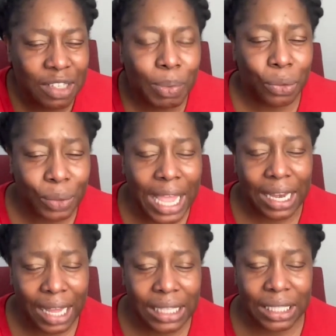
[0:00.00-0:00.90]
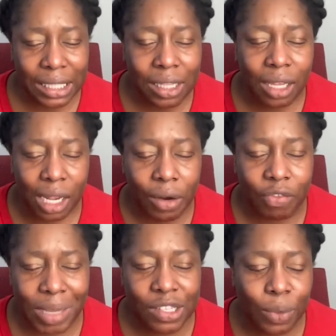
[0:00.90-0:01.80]
but red, like the, the color
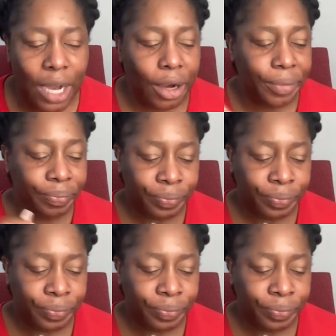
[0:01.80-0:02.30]
of my sweater.